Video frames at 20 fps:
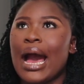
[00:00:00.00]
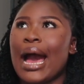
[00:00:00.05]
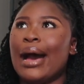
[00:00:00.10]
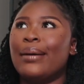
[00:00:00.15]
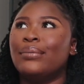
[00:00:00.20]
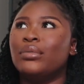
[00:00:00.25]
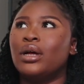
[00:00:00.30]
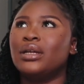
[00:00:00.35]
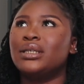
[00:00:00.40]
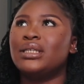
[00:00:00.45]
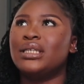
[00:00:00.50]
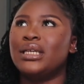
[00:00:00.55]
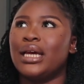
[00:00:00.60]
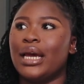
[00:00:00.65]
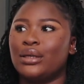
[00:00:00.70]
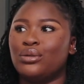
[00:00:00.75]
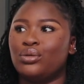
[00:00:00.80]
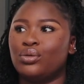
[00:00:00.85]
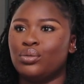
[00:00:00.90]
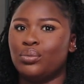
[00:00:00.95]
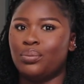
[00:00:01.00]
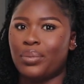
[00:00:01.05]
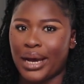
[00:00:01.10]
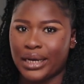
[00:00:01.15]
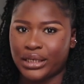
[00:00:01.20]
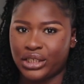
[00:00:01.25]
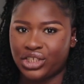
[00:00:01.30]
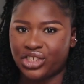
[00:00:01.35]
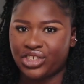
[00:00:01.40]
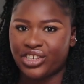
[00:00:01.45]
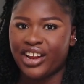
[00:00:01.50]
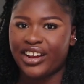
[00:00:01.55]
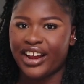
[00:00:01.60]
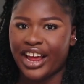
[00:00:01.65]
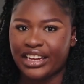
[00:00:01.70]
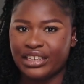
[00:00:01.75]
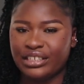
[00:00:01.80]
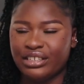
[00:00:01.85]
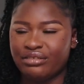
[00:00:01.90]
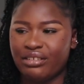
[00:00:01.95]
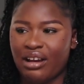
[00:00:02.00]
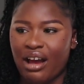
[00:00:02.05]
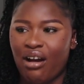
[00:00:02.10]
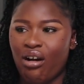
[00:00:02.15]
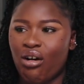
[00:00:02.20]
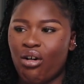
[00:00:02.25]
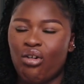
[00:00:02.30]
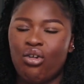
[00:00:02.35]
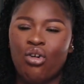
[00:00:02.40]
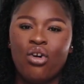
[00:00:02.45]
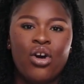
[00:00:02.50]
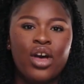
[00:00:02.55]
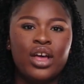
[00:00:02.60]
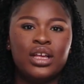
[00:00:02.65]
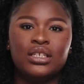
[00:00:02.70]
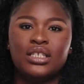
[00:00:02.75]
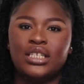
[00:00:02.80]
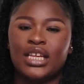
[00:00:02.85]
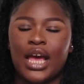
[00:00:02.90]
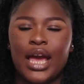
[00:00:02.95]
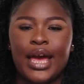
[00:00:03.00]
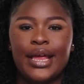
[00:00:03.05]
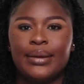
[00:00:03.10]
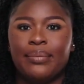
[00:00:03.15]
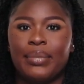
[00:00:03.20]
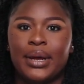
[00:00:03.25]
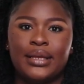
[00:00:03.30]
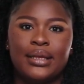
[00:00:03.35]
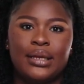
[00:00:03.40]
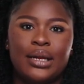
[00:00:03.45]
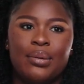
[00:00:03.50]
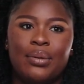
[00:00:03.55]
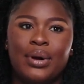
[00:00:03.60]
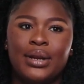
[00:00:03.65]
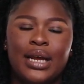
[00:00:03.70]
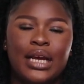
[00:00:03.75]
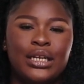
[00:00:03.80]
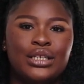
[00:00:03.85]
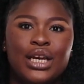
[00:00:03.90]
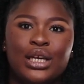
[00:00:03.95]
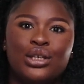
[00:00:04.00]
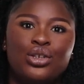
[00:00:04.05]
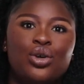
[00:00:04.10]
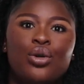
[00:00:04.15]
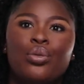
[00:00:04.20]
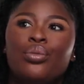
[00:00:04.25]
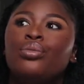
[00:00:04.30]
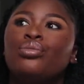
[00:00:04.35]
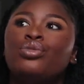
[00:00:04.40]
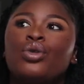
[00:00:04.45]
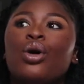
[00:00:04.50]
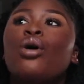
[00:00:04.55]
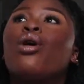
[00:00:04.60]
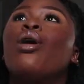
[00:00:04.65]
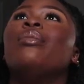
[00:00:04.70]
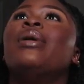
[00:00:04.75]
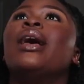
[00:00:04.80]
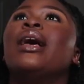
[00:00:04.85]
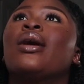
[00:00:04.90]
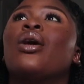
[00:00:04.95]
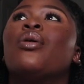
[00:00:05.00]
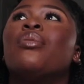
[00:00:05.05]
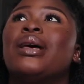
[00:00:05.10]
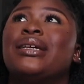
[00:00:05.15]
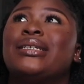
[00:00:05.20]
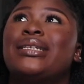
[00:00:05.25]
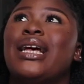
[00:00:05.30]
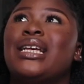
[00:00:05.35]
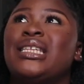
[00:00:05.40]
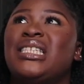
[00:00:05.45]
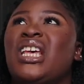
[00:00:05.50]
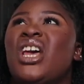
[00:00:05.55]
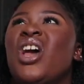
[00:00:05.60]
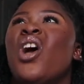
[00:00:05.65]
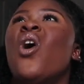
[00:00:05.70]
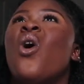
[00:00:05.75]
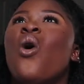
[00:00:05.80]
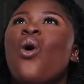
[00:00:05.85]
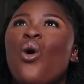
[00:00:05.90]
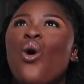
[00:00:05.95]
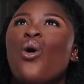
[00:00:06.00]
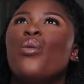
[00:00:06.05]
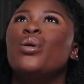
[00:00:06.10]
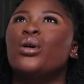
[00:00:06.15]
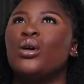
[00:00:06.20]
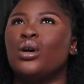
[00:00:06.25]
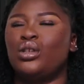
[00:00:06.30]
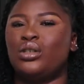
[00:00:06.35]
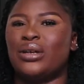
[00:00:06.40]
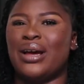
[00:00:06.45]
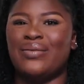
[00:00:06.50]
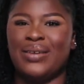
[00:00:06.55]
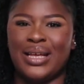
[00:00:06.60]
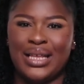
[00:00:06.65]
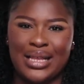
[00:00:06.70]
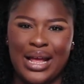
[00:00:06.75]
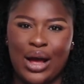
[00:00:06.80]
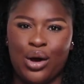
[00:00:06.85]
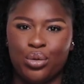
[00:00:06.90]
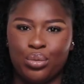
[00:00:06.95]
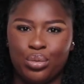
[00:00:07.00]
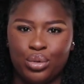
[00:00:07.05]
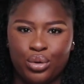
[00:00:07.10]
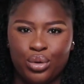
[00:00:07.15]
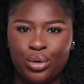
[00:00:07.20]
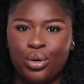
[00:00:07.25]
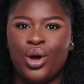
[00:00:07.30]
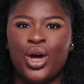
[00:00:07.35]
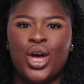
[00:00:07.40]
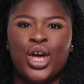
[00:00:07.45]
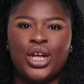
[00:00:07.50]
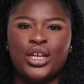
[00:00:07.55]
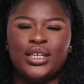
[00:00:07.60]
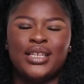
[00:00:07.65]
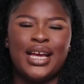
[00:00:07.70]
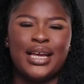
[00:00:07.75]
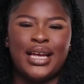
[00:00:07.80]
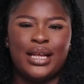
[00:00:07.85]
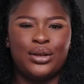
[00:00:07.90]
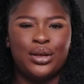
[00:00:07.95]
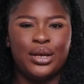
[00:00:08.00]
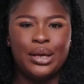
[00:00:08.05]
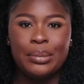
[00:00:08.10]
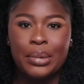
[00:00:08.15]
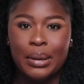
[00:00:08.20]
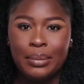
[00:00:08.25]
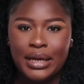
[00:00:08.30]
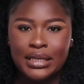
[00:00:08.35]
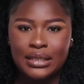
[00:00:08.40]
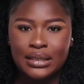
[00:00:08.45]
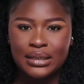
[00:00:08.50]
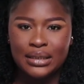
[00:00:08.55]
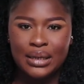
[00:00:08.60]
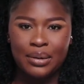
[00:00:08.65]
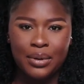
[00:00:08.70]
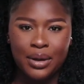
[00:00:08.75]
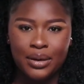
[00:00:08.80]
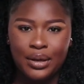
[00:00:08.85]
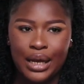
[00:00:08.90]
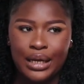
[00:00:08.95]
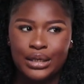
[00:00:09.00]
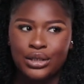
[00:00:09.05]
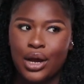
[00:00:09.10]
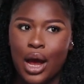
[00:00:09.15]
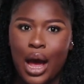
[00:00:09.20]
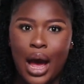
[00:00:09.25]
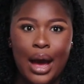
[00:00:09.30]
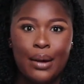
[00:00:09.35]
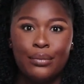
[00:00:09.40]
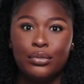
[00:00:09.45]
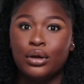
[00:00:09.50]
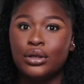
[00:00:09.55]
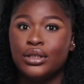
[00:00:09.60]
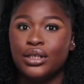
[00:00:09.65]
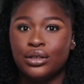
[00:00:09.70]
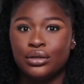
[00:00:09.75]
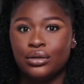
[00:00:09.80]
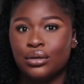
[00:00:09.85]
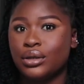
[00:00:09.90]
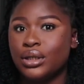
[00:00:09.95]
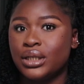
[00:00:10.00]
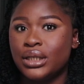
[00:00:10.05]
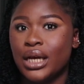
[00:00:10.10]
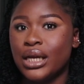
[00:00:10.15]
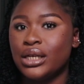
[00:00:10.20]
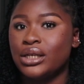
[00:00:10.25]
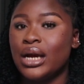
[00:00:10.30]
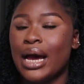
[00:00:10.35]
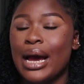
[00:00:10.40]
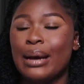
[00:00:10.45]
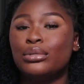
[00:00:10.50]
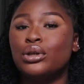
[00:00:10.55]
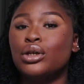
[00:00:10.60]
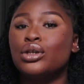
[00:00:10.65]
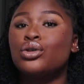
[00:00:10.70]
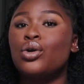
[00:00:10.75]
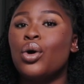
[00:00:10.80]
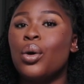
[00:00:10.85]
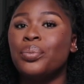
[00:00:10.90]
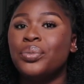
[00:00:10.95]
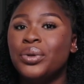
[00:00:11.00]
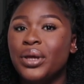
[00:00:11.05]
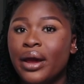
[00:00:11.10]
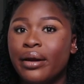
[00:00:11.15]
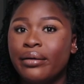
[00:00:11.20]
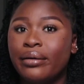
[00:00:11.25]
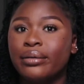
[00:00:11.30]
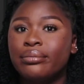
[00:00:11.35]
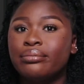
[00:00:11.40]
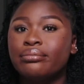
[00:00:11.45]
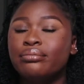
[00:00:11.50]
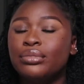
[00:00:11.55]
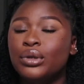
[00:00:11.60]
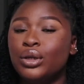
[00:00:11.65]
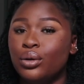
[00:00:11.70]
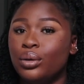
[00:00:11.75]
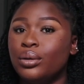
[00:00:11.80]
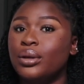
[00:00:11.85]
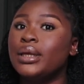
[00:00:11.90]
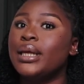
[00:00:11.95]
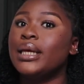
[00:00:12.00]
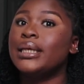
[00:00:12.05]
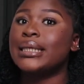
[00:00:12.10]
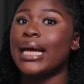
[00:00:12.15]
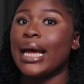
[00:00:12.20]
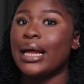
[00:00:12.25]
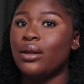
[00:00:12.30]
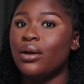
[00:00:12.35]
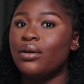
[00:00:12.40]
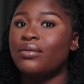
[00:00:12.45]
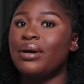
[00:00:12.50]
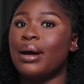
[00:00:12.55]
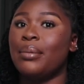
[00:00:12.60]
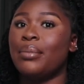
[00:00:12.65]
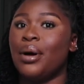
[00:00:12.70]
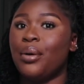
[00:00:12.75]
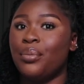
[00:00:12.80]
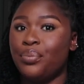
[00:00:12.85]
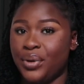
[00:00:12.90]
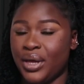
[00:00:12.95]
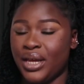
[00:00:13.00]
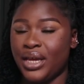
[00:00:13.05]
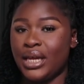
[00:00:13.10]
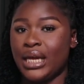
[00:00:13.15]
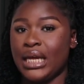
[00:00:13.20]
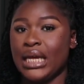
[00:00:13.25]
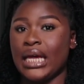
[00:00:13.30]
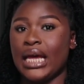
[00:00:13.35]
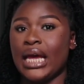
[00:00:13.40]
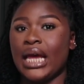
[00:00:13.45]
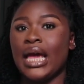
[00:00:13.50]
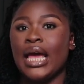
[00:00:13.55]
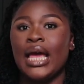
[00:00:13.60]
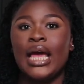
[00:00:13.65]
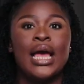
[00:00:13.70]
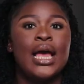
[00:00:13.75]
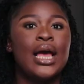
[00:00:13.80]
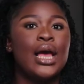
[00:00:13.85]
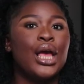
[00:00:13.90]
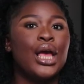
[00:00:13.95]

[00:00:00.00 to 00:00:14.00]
I'm not here to bash Nigeria or say any bad thing about Nigeria. So don't come here and come and start saying, oh, because you have entered Obodo, now you're talking about bad things about Nigeria. I'm not insulting Nigeria. I'm just comparing, you know, the things I love about being here